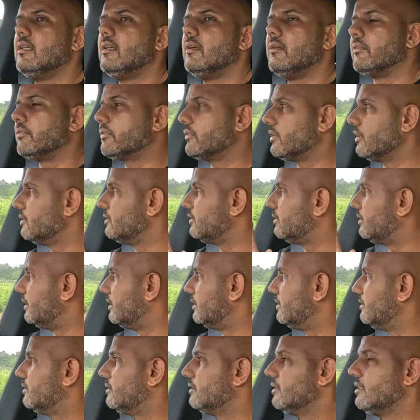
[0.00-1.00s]
Of course,
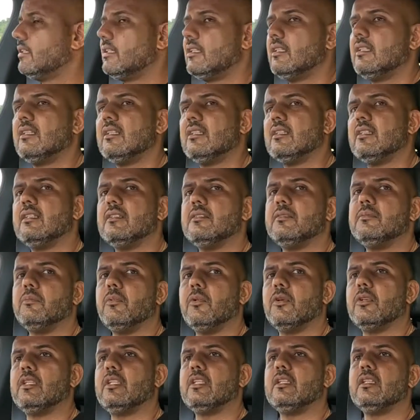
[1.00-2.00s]
this
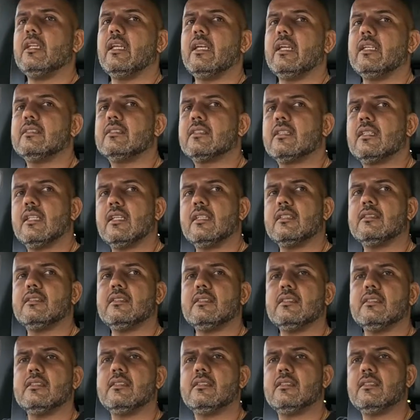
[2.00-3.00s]
modern
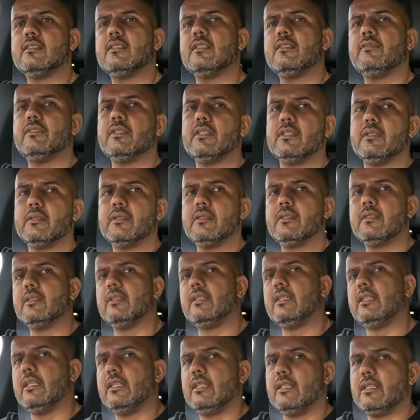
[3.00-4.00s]
S-Classes, even
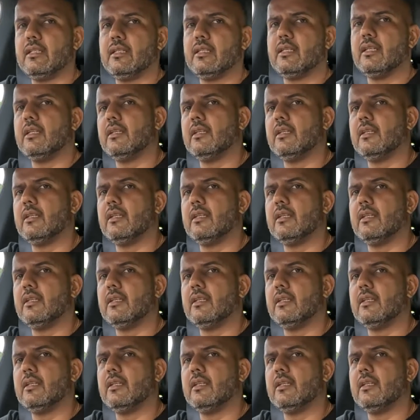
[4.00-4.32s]
the